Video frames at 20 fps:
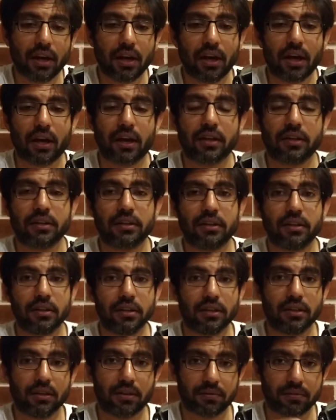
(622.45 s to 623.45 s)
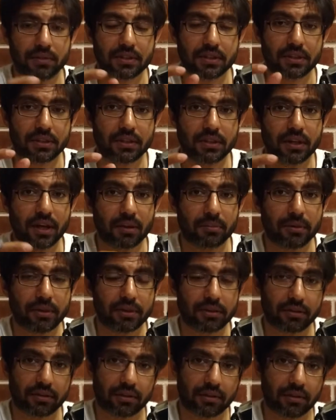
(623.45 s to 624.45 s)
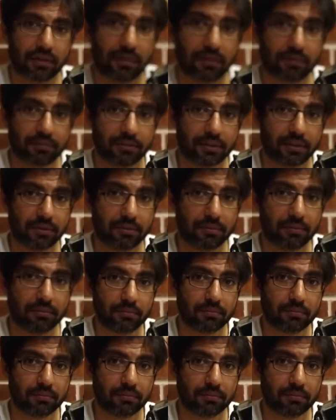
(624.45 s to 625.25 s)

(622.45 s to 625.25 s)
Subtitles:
and obviously the diameter